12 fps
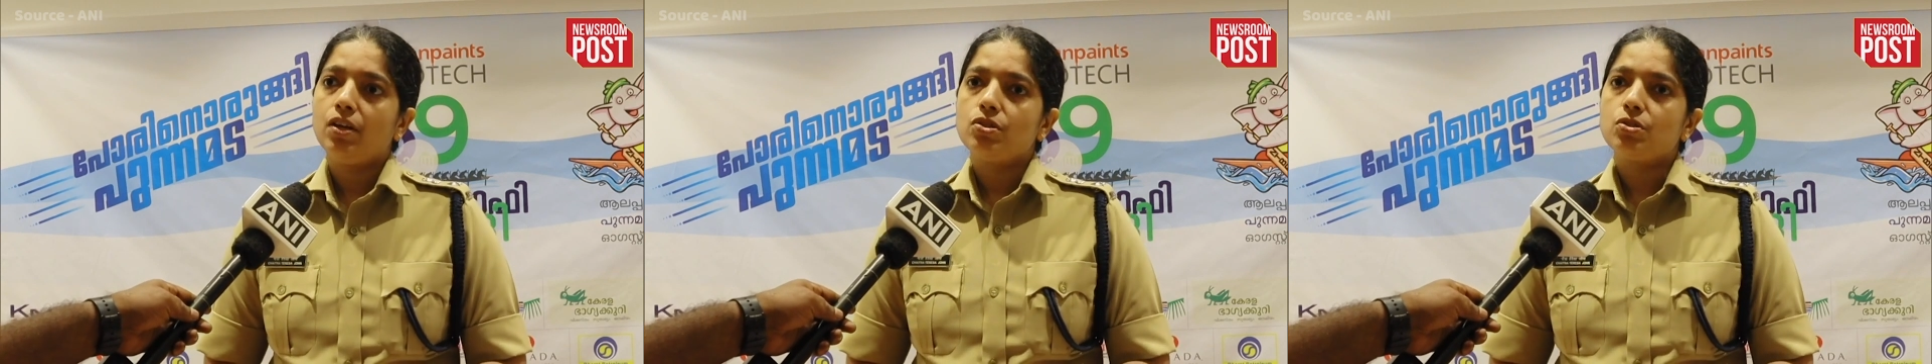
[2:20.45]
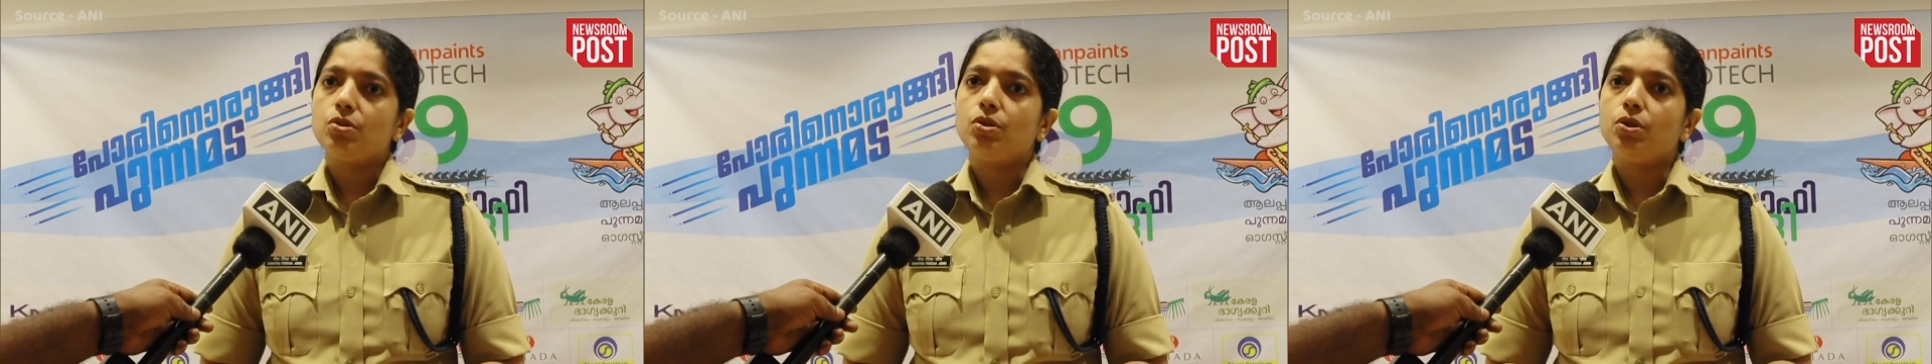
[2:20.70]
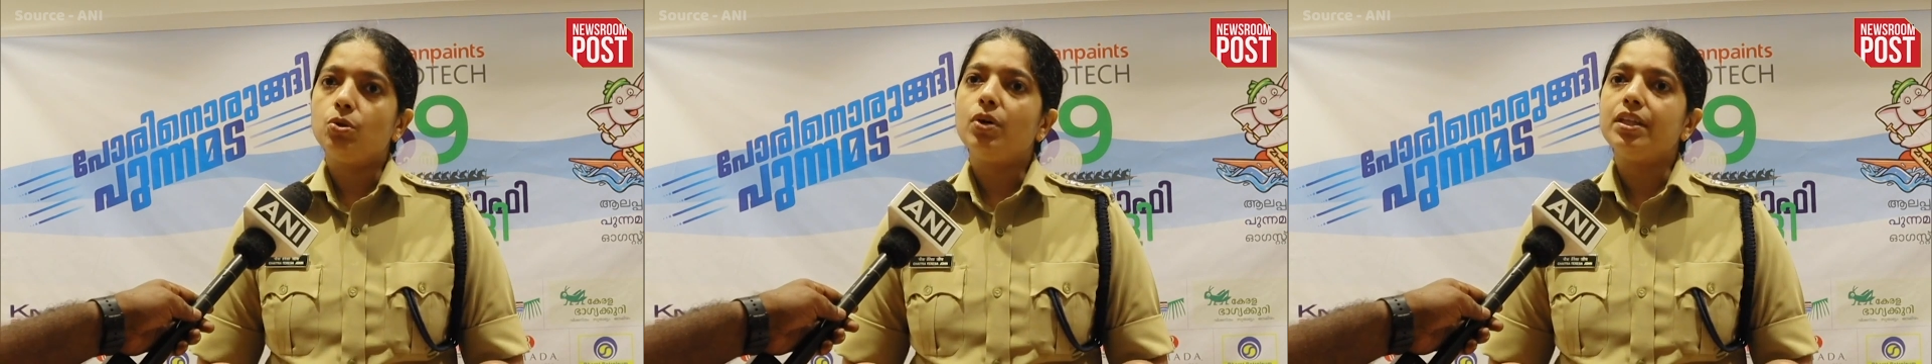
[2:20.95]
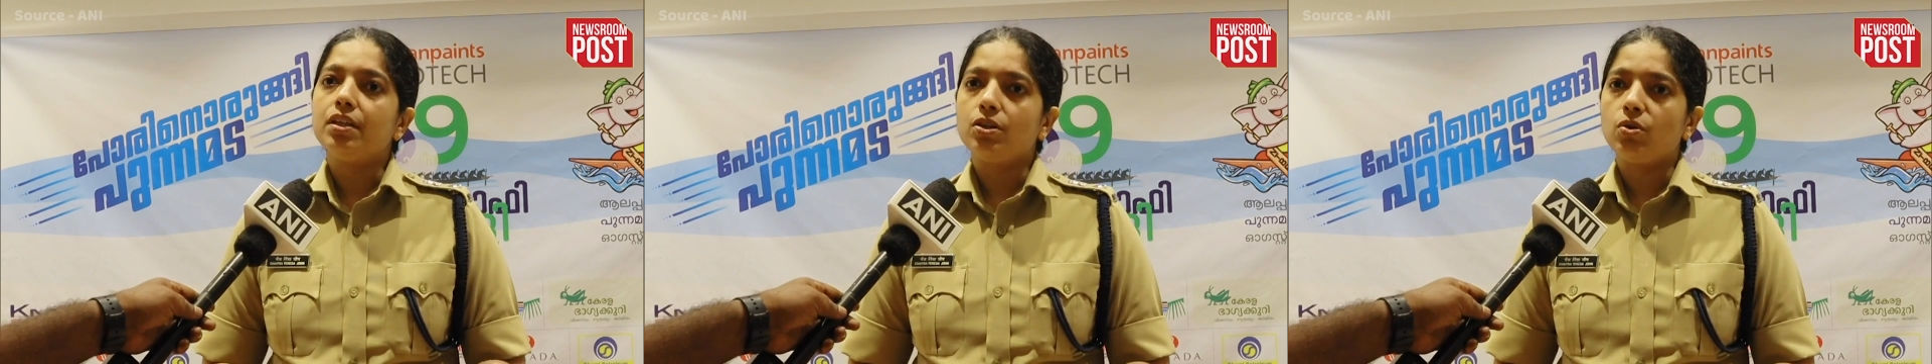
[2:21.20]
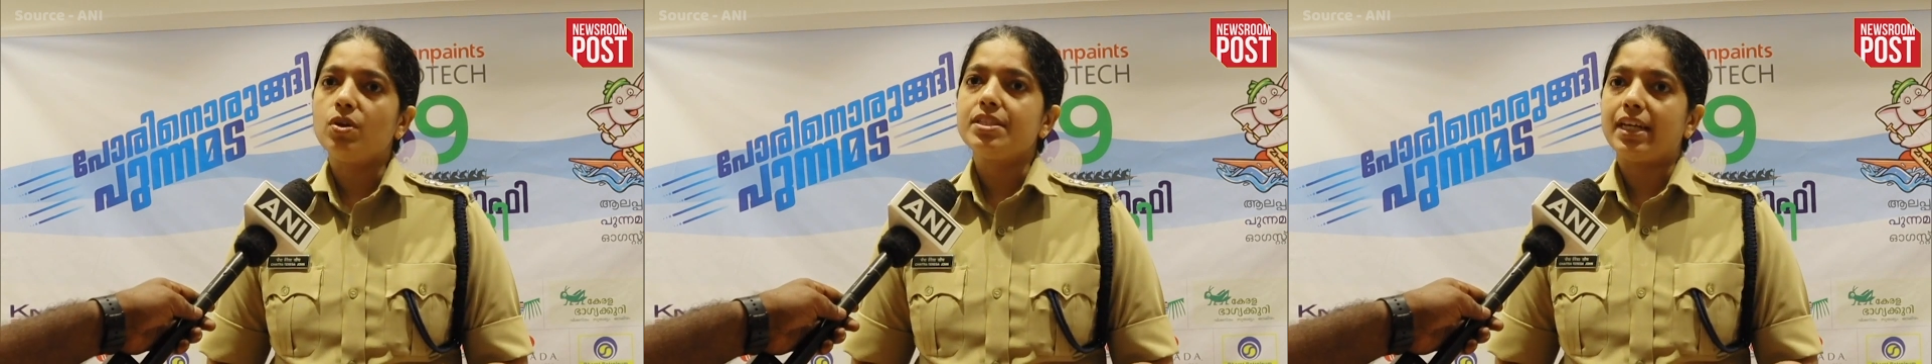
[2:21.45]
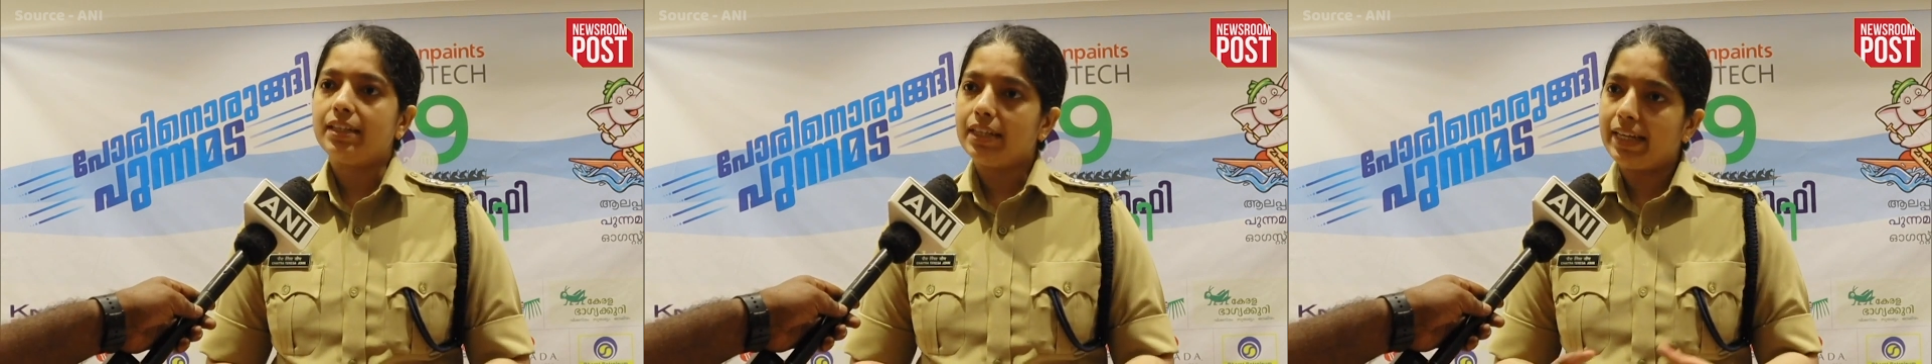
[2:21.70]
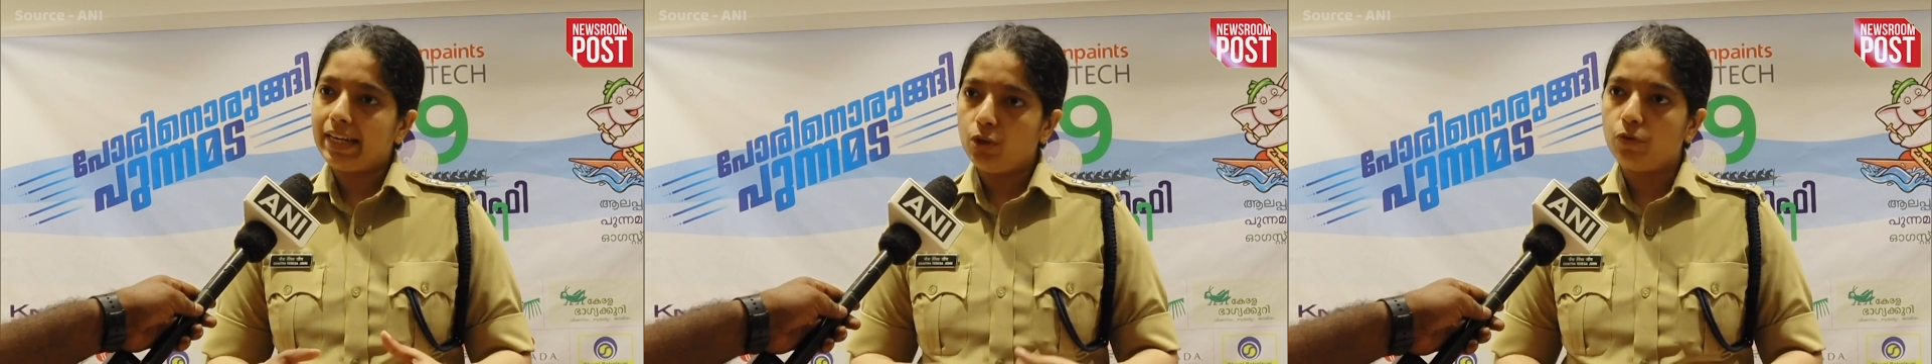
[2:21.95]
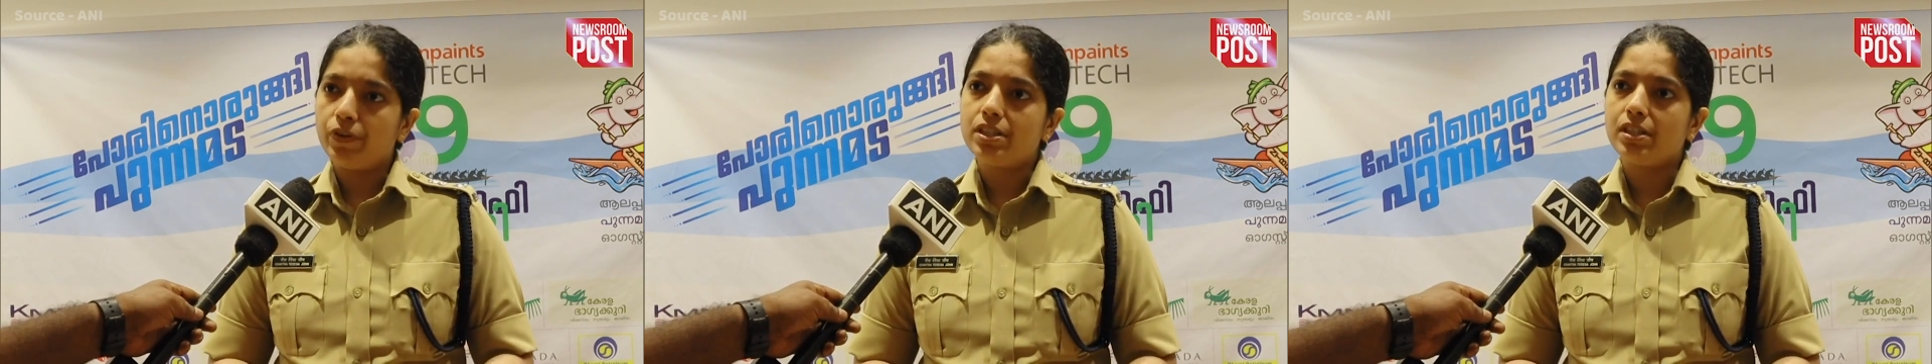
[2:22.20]
So no other drones other than
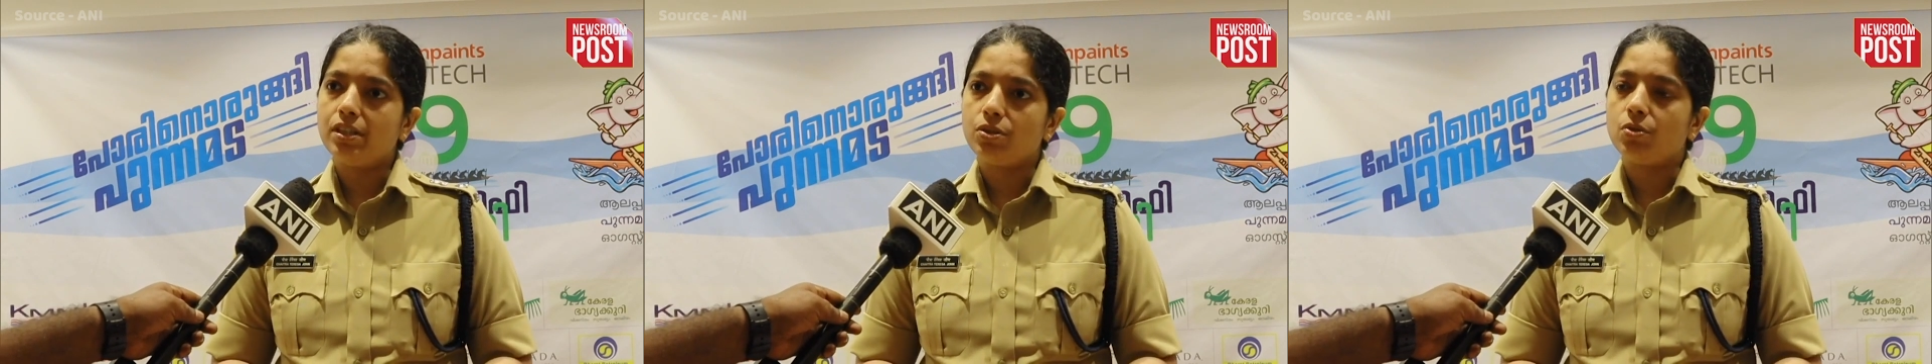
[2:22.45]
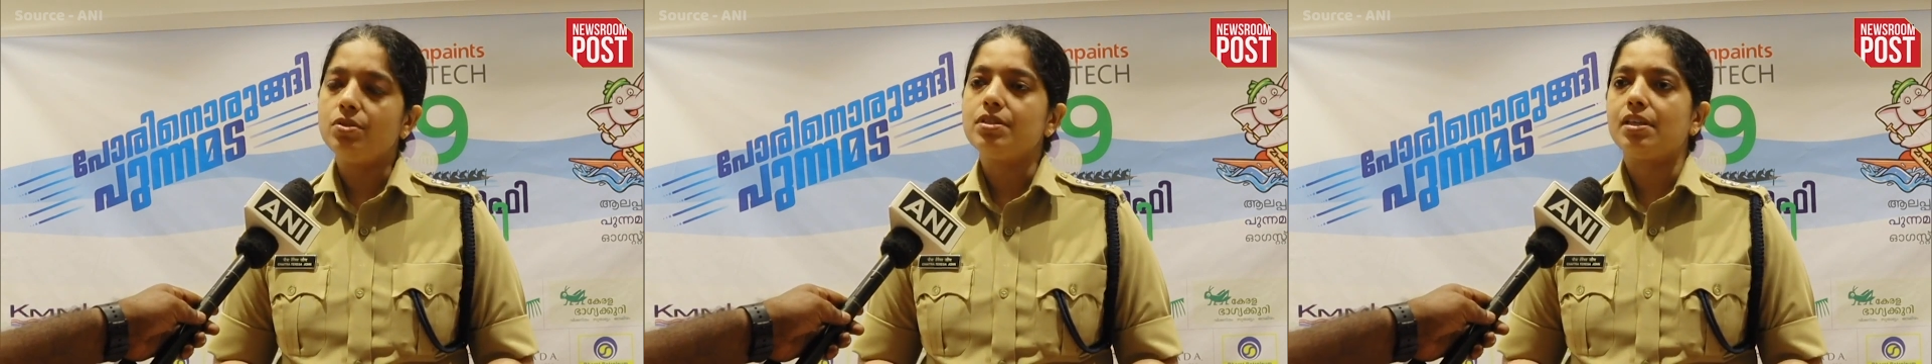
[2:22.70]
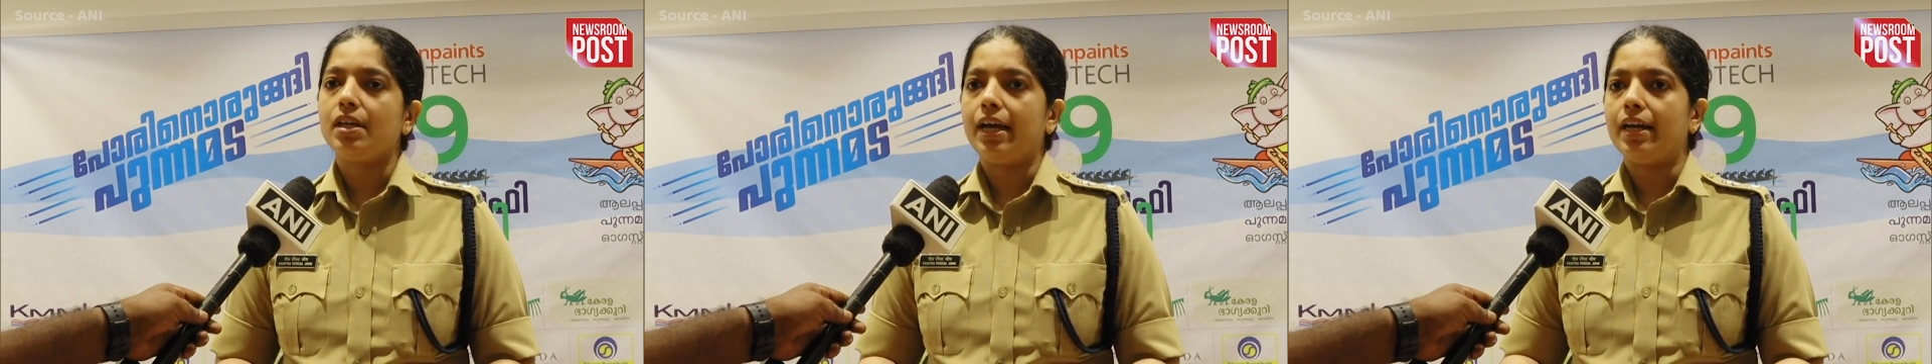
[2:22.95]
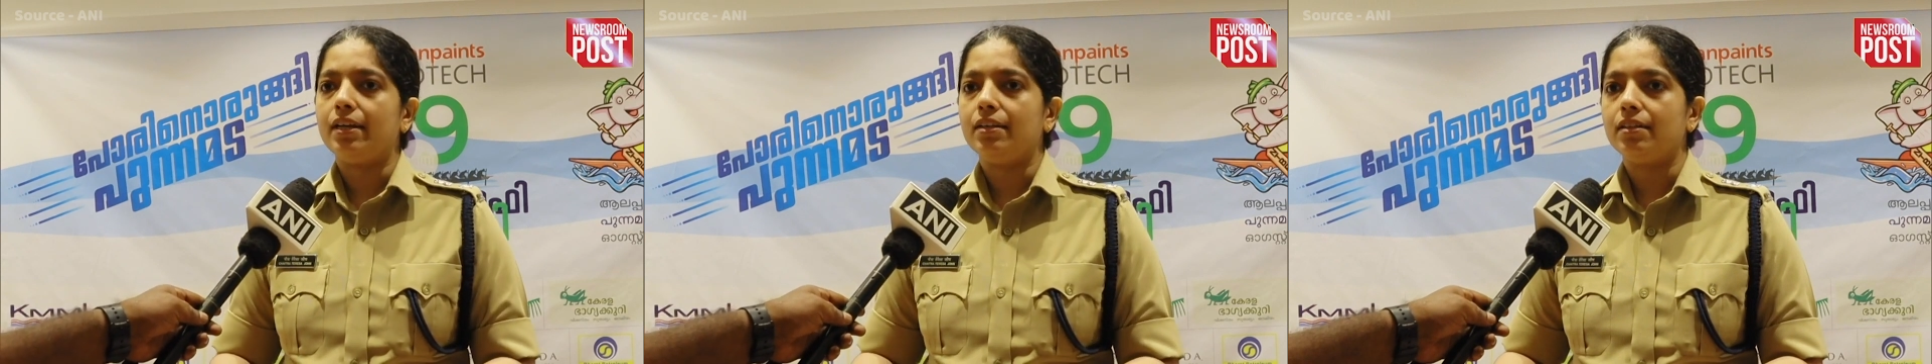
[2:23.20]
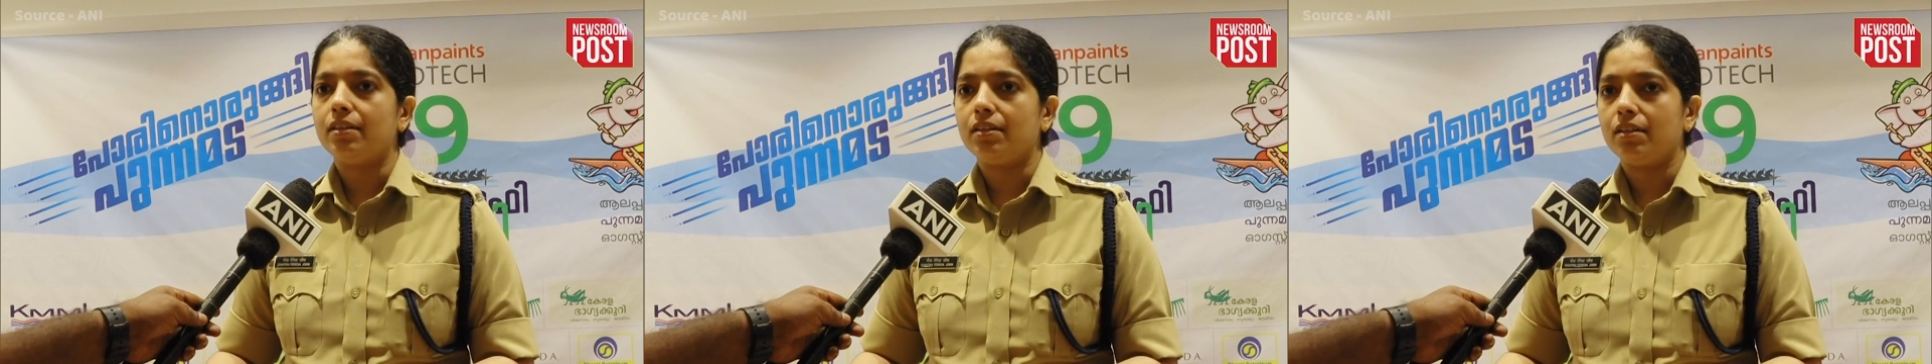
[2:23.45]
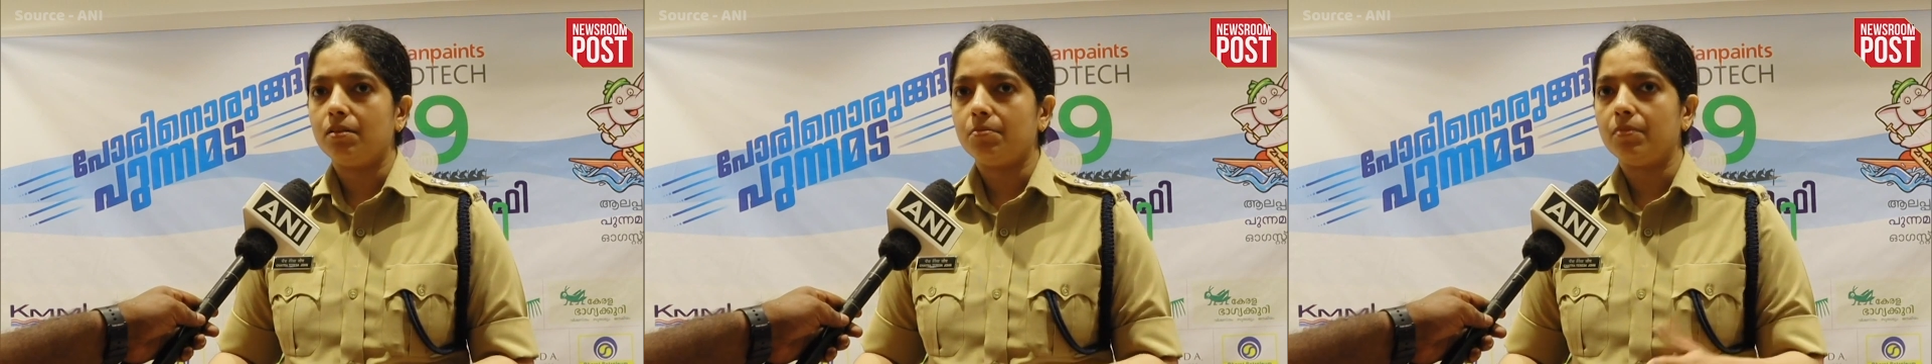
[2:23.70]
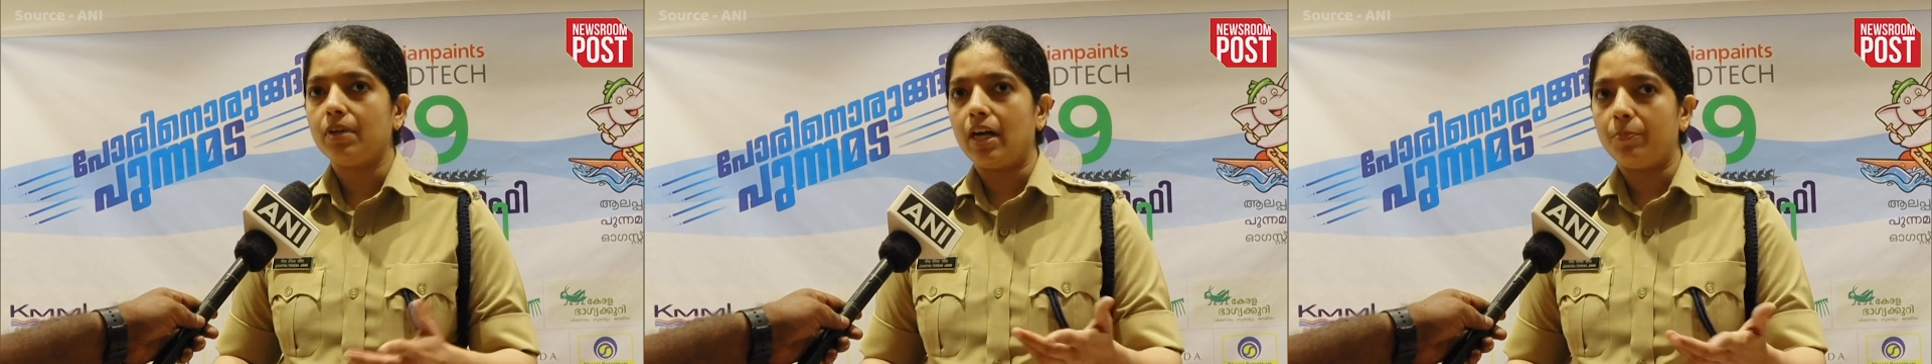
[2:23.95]
the official drones and um,